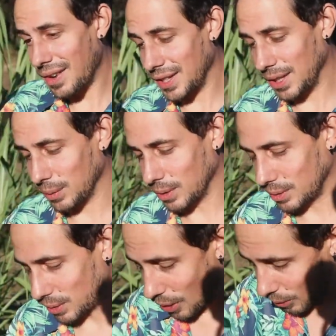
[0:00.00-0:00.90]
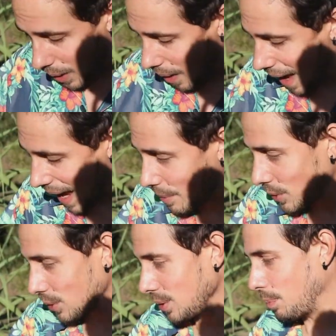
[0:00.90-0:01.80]
everything will go
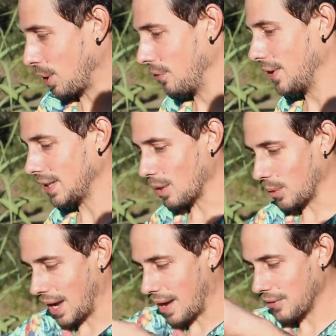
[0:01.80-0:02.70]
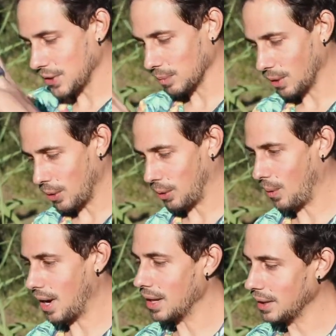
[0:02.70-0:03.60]
absolutely perfect and we'll have some
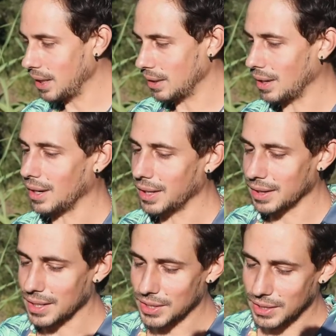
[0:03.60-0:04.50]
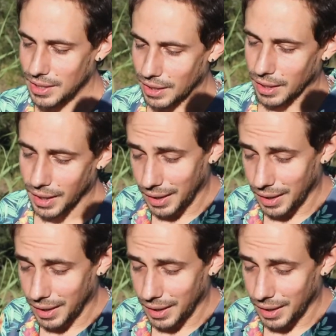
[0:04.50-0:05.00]
loquat later on this year.